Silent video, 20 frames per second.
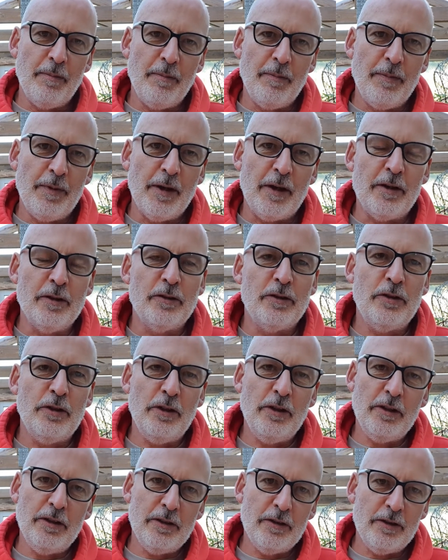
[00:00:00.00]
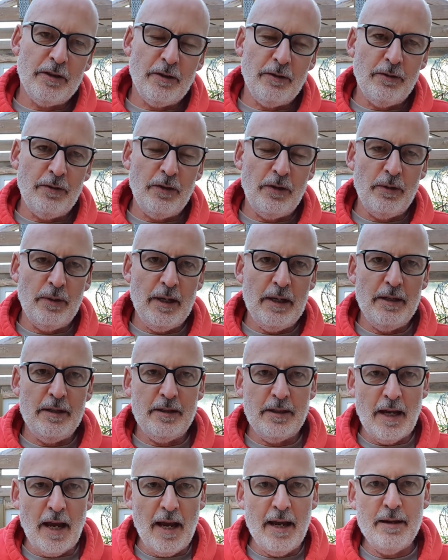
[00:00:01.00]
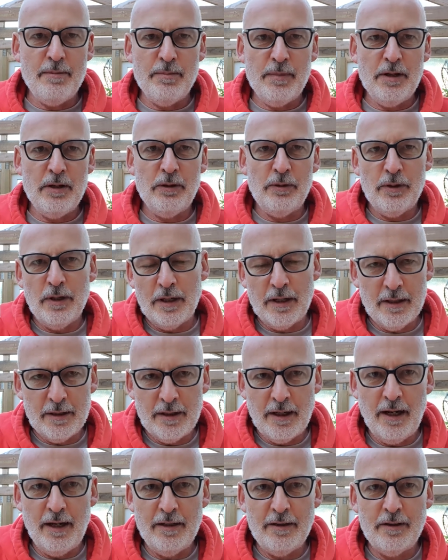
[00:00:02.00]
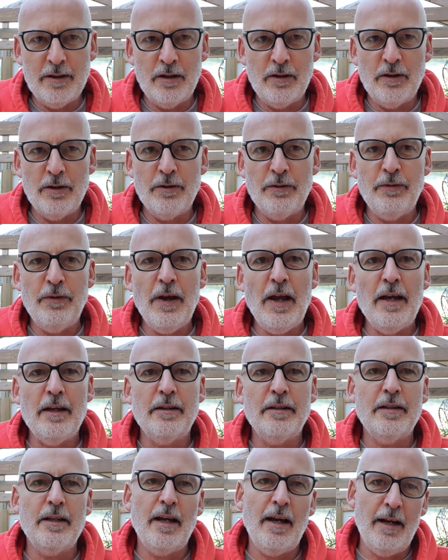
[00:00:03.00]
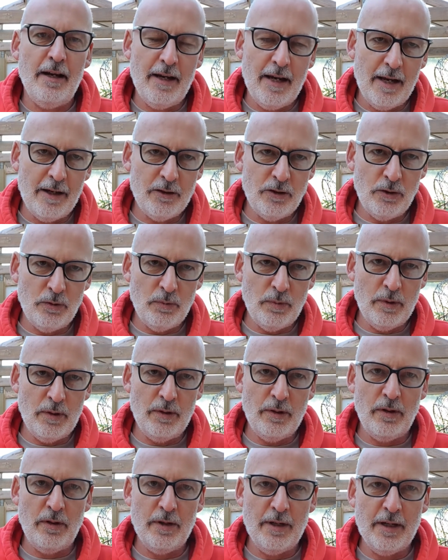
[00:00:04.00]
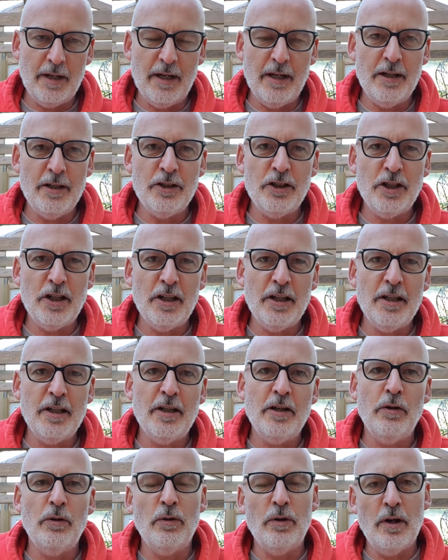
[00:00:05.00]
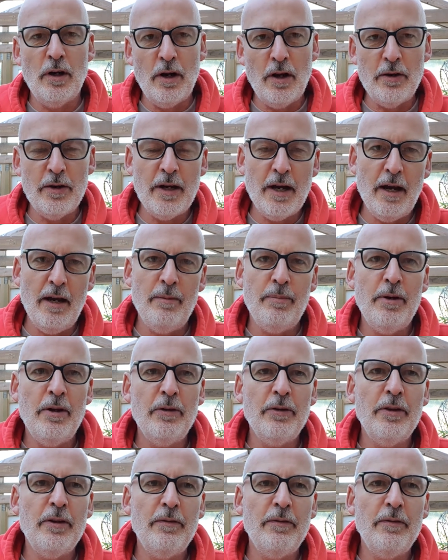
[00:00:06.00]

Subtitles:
the concern is if you eat a meal that contains a lot of fat, as you would on a ketogenic or a low-carb healthy